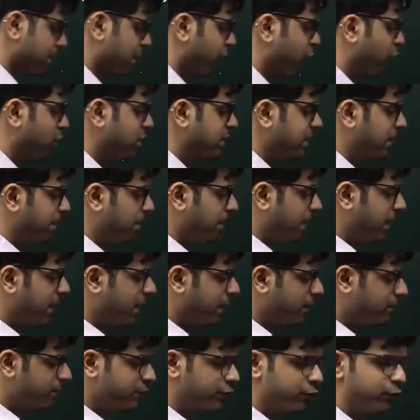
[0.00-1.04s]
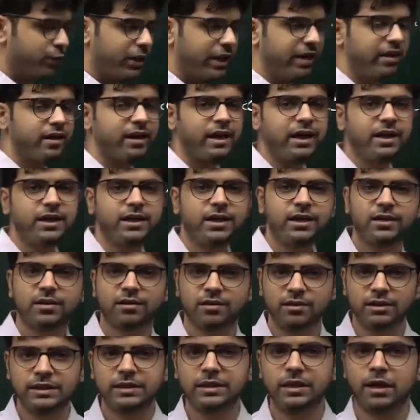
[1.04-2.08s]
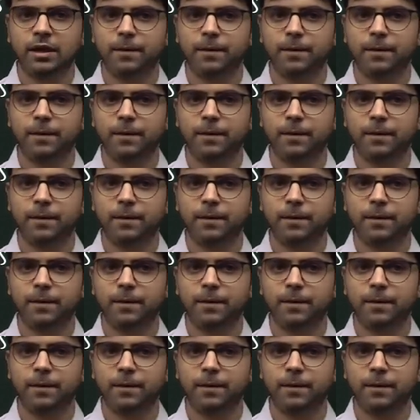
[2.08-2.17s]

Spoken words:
For simple terms, you can write it in